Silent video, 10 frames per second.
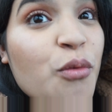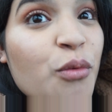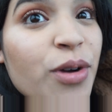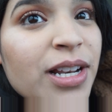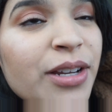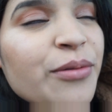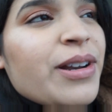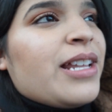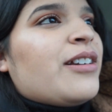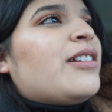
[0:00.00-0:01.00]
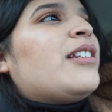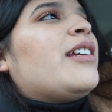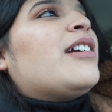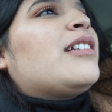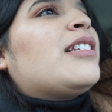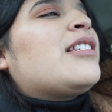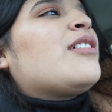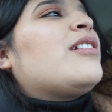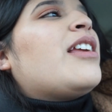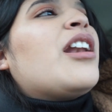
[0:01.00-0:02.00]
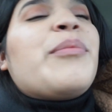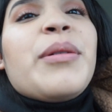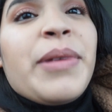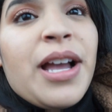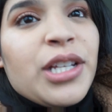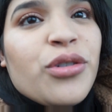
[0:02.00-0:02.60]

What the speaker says: really red earlier until Liana put me eye